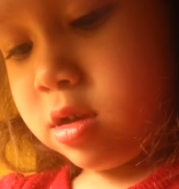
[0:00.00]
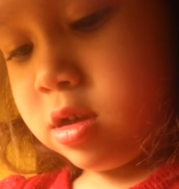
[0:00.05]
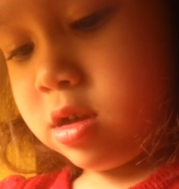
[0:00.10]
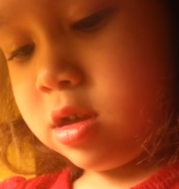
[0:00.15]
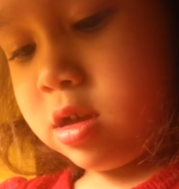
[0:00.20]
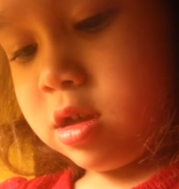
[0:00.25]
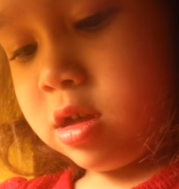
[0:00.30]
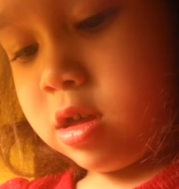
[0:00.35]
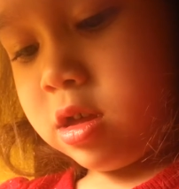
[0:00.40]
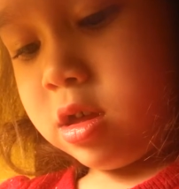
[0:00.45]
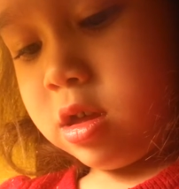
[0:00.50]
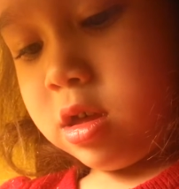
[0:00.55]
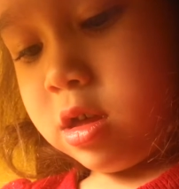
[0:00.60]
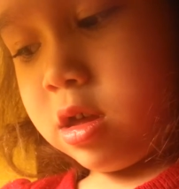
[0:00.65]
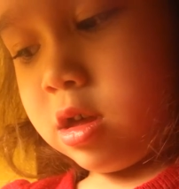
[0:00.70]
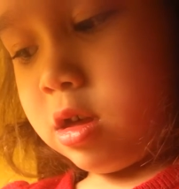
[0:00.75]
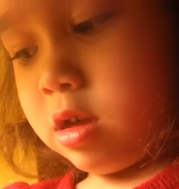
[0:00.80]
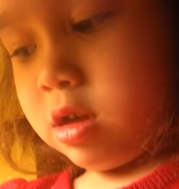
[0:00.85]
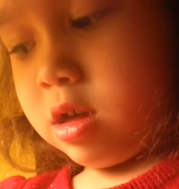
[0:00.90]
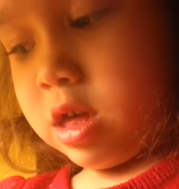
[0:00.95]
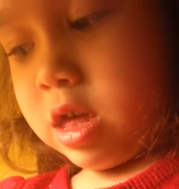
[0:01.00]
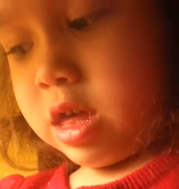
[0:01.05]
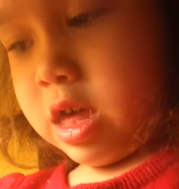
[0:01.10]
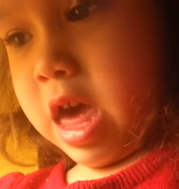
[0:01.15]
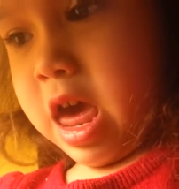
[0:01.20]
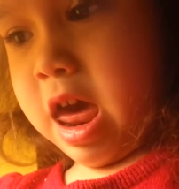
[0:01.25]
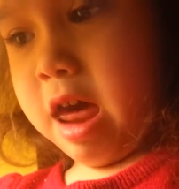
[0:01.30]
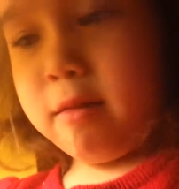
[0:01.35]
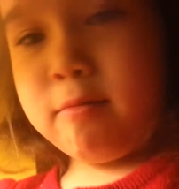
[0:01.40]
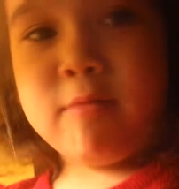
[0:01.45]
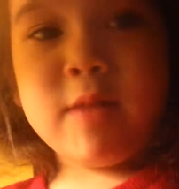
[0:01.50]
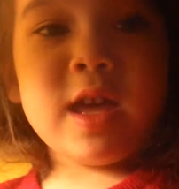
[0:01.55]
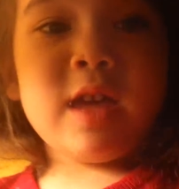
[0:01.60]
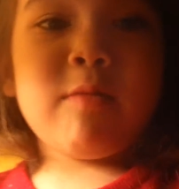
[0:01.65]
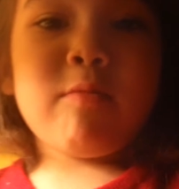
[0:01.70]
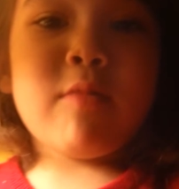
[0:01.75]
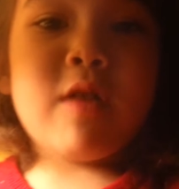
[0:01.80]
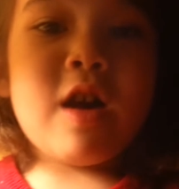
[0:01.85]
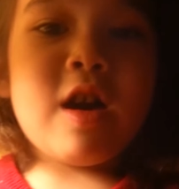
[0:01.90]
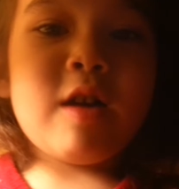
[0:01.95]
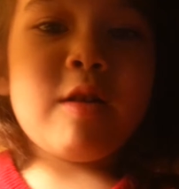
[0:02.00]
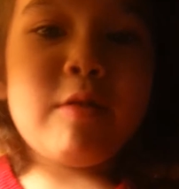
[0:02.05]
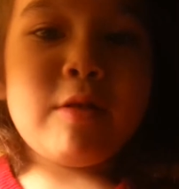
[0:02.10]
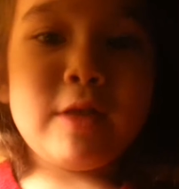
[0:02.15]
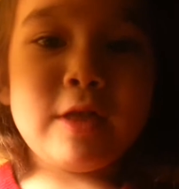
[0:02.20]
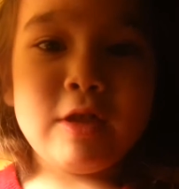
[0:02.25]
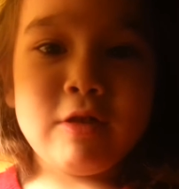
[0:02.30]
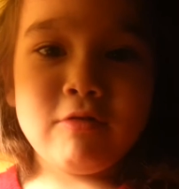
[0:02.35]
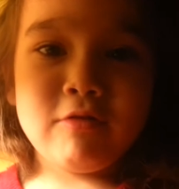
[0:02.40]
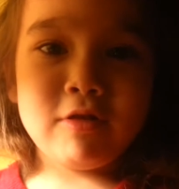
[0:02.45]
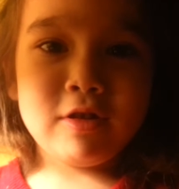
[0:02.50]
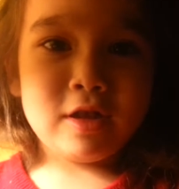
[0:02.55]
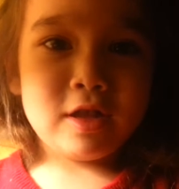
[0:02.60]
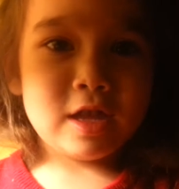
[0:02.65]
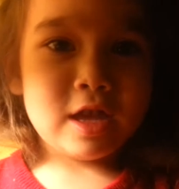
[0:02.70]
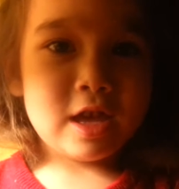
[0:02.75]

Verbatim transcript: Wow. And my mom did